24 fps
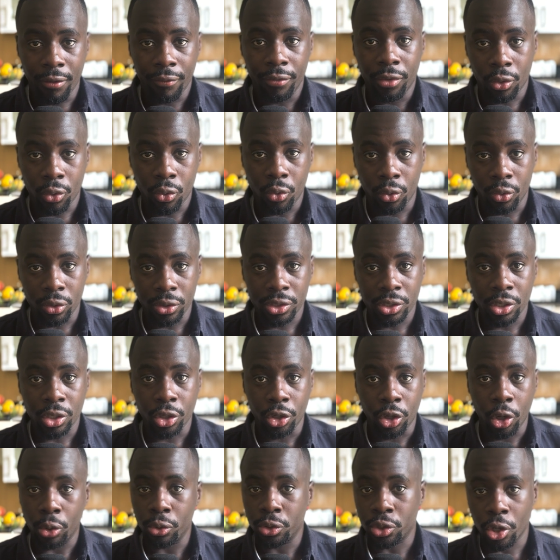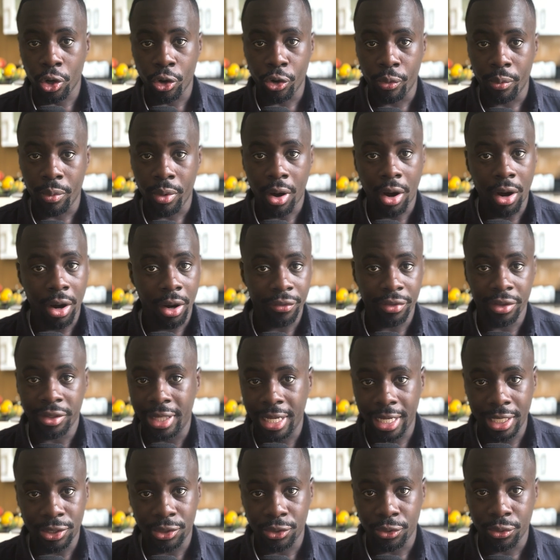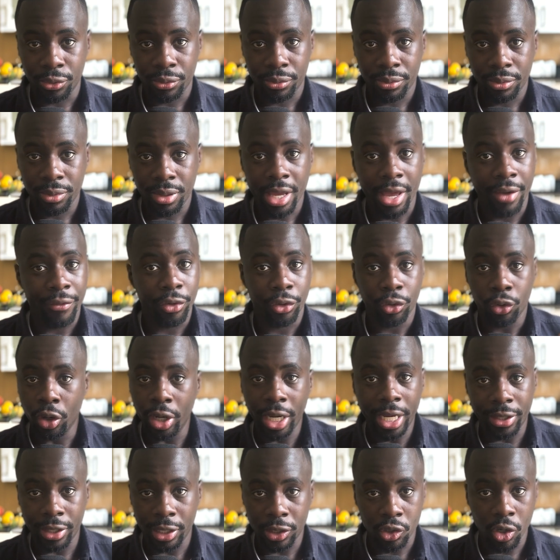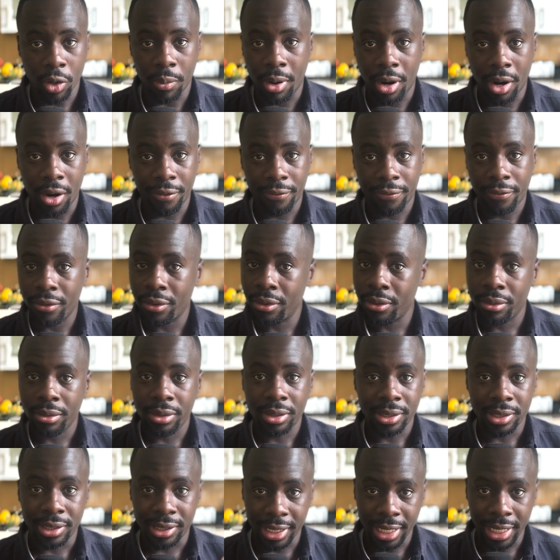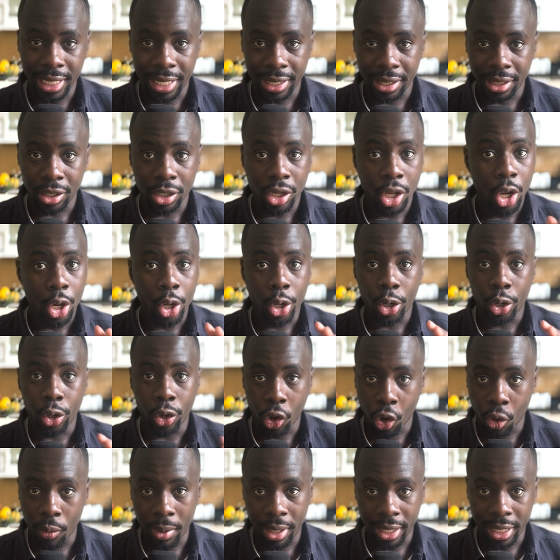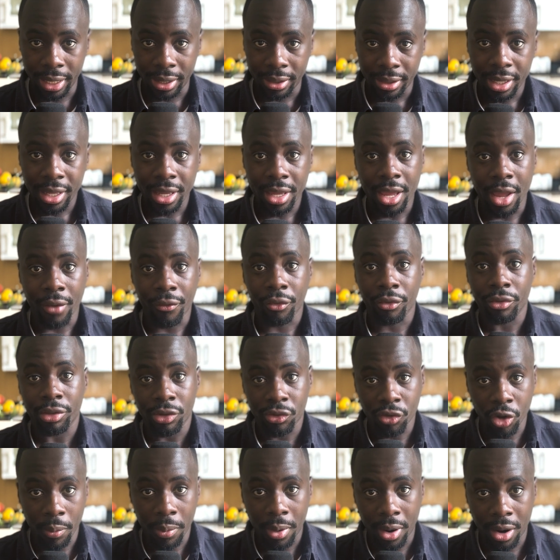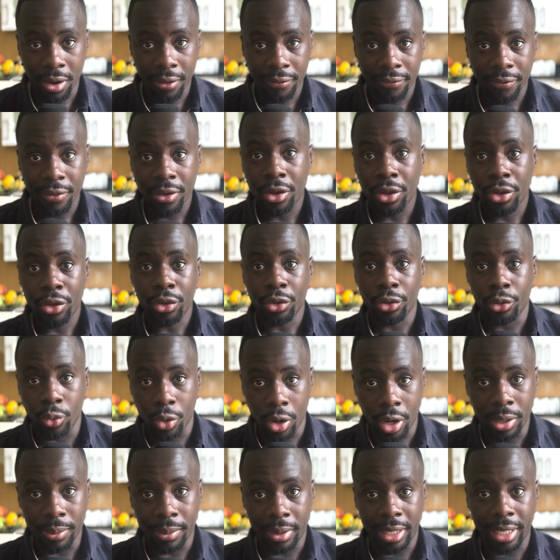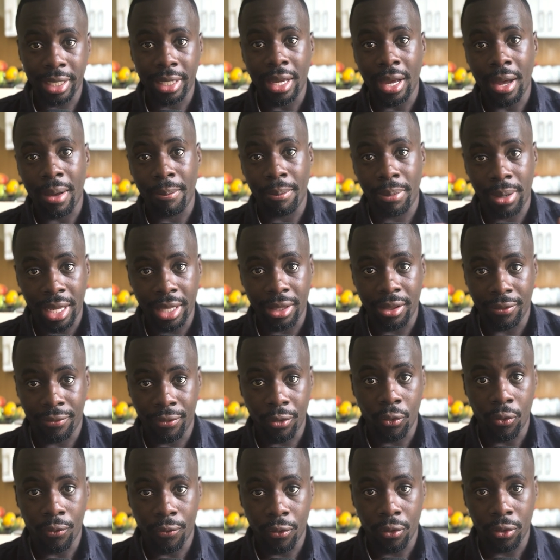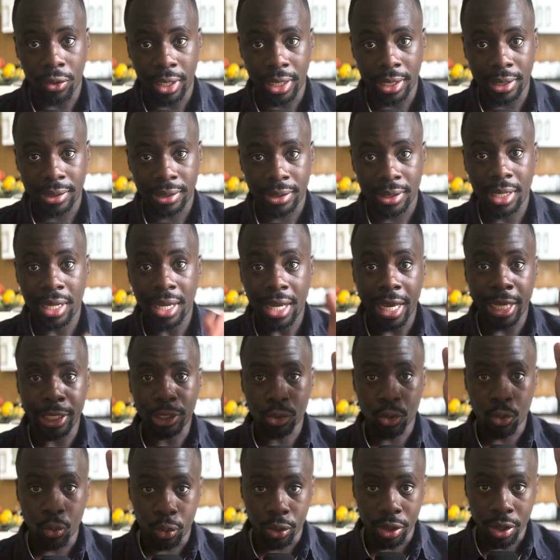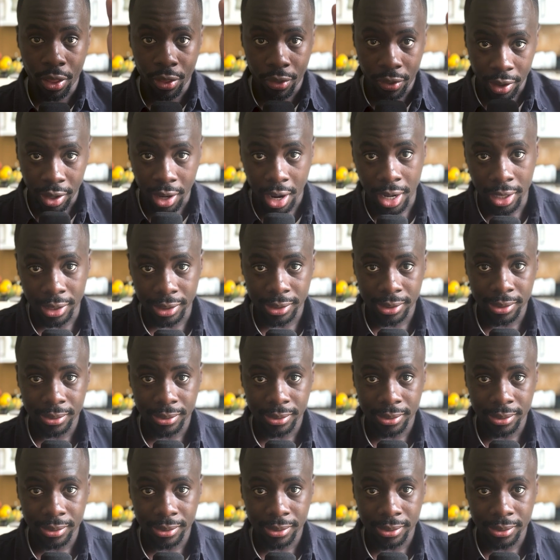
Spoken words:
the course goes home after day 2. If you're not in the top half, see you later, no money. If you're in the top half, you earn money and play the full 4 days. It's called the cut.